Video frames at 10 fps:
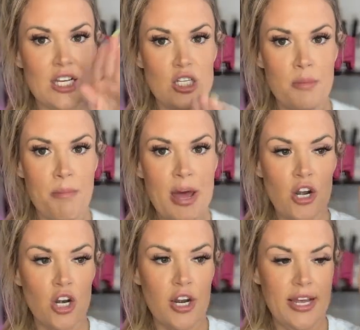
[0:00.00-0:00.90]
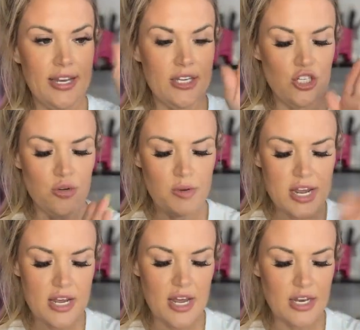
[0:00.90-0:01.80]
it is better, it is
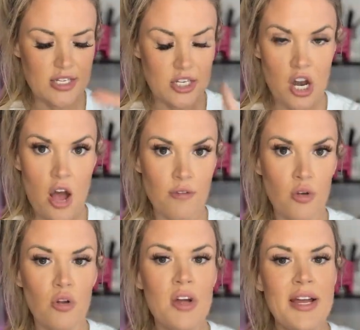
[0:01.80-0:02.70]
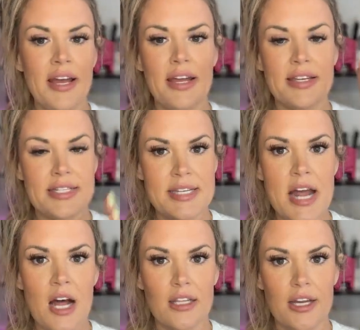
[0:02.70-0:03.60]
unique, it is novel, it is
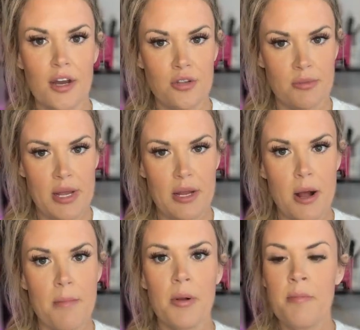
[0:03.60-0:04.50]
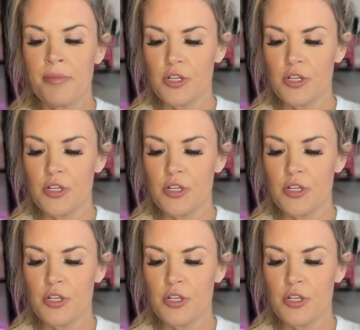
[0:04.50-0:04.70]
not like other makeup.